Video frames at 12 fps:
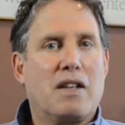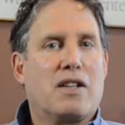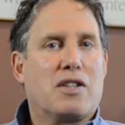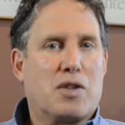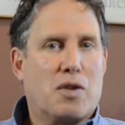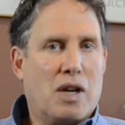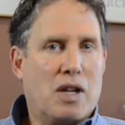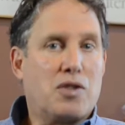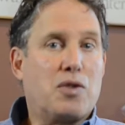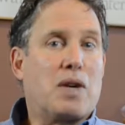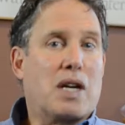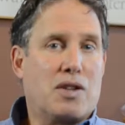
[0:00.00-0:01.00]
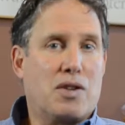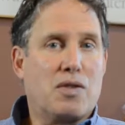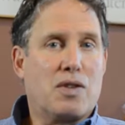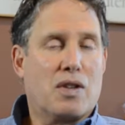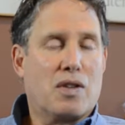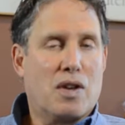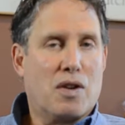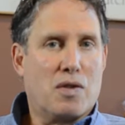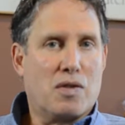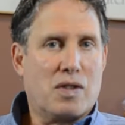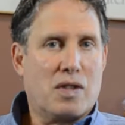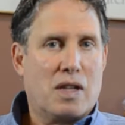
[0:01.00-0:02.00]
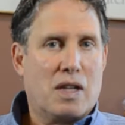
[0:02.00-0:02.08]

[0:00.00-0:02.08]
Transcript: So I'll direct you to those.